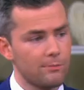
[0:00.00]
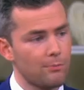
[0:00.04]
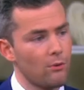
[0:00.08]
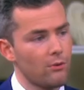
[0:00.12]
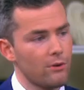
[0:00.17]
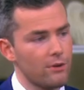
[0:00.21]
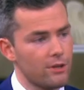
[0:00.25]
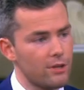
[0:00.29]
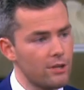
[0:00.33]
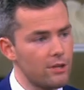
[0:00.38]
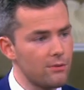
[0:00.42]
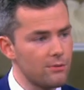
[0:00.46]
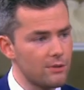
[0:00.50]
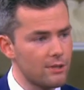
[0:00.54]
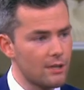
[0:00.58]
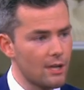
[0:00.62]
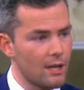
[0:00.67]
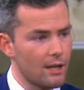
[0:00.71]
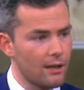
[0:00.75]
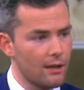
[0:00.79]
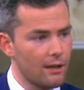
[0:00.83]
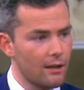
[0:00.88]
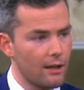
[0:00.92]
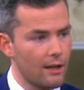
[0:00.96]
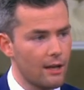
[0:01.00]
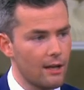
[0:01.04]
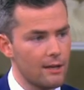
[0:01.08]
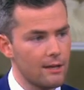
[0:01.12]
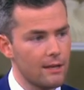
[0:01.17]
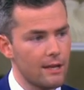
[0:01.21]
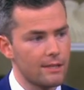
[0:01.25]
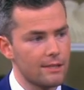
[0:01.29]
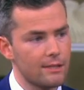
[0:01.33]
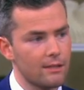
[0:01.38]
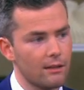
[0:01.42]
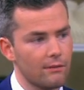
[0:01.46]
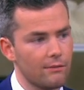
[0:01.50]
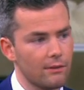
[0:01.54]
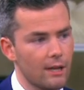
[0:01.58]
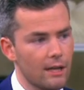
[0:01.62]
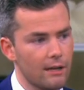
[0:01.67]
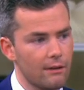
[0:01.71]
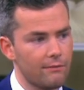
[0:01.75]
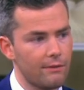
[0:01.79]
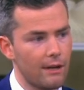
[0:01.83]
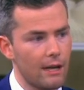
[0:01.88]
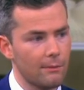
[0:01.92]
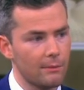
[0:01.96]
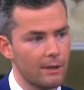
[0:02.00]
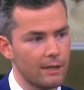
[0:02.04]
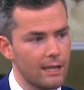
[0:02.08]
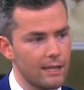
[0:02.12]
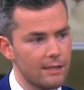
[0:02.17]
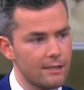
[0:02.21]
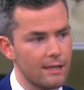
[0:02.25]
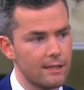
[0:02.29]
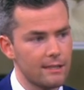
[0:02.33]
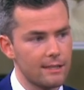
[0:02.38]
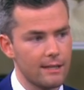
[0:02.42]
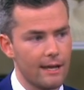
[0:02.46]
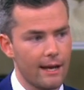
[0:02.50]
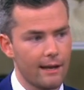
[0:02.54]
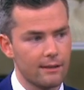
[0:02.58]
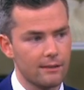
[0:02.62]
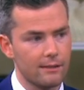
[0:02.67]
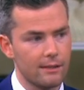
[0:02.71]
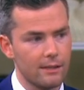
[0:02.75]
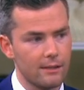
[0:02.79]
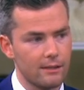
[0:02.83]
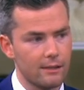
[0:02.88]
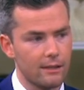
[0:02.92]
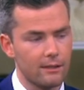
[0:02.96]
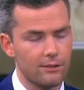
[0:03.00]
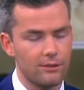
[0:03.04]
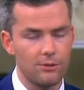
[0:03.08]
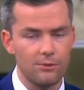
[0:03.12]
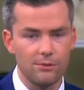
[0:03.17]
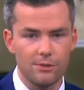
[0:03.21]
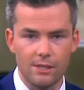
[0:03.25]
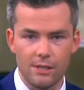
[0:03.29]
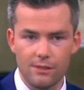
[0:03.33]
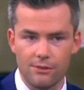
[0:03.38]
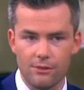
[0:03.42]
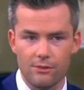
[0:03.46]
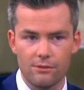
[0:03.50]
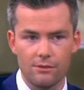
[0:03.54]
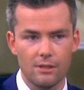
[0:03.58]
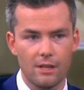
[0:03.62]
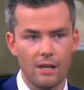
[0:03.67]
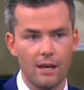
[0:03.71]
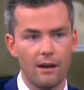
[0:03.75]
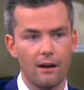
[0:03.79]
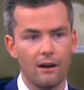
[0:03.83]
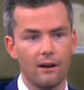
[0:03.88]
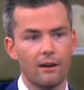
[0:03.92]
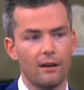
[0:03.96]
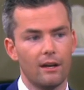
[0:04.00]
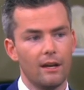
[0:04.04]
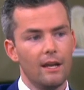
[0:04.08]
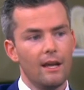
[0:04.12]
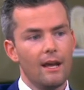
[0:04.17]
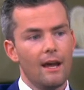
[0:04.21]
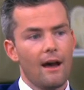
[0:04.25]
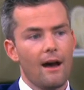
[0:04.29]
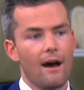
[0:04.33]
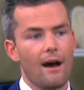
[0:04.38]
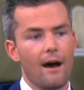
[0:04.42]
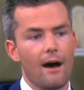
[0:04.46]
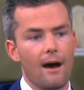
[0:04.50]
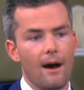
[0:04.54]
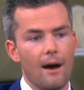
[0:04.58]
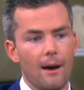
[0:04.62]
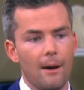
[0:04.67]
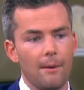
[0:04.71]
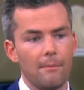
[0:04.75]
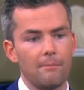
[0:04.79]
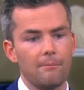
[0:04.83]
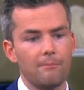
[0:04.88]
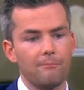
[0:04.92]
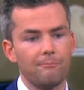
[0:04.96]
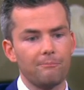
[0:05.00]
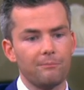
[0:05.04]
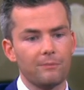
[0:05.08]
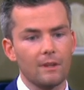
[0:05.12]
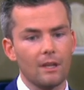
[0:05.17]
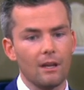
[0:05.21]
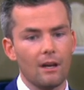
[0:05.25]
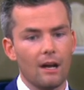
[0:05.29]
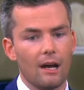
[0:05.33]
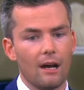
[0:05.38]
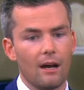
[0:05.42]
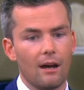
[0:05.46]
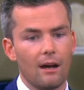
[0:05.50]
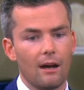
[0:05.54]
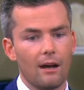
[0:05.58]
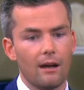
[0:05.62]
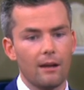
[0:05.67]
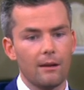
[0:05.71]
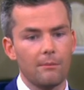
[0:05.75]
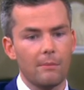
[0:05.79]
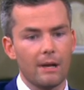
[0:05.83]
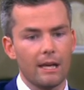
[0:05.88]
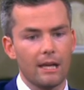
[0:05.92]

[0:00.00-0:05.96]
born in Houston, and I still have a lot of family that's in Texas. Got 2 sisters there, and my